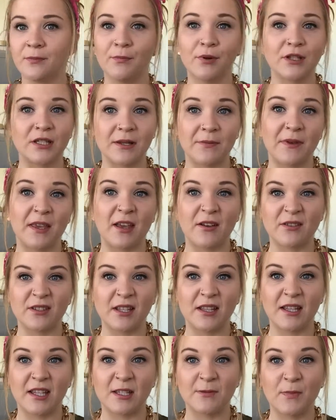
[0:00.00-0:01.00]
put something else
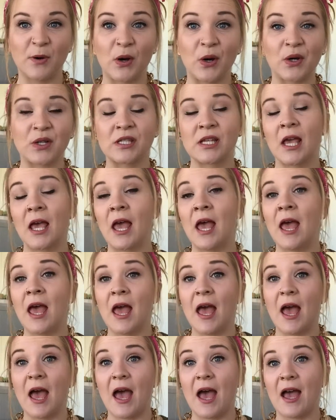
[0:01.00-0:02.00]
in this box,
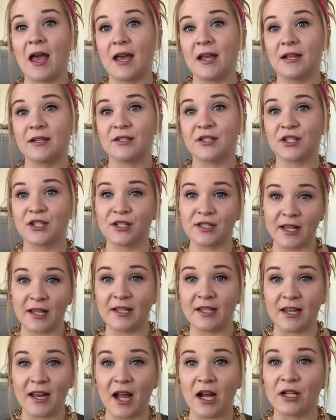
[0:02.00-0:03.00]
and just
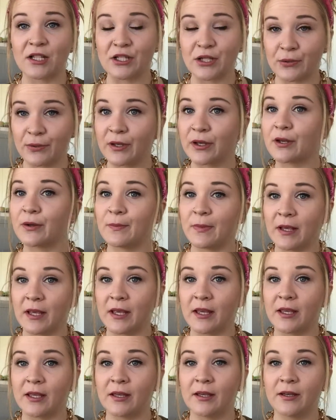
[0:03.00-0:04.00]
send it out so it could
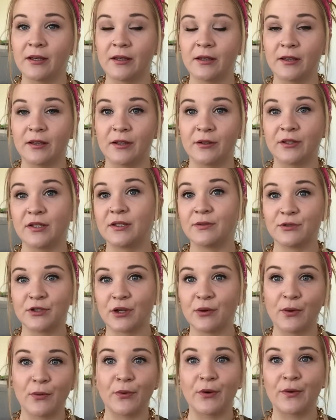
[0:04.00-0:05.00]
be,
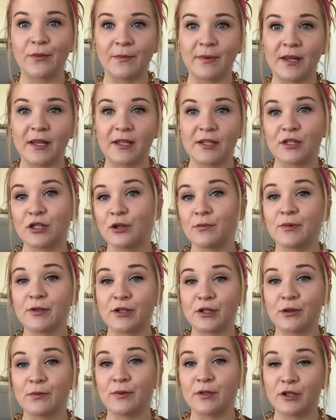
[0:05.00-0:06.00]
so it wouldn't be super,
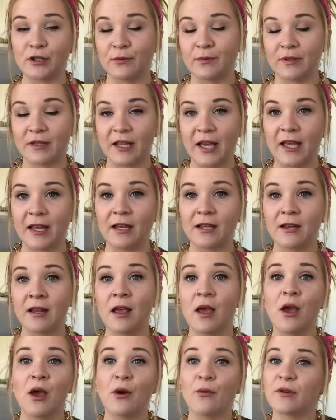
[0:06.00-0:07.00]
super duper late,
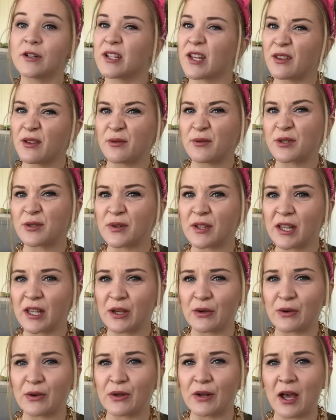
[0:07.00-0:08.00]
which I thought was really
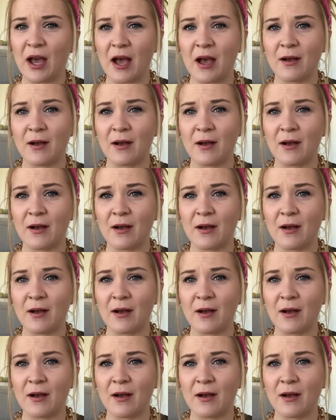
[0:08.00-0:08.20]
good.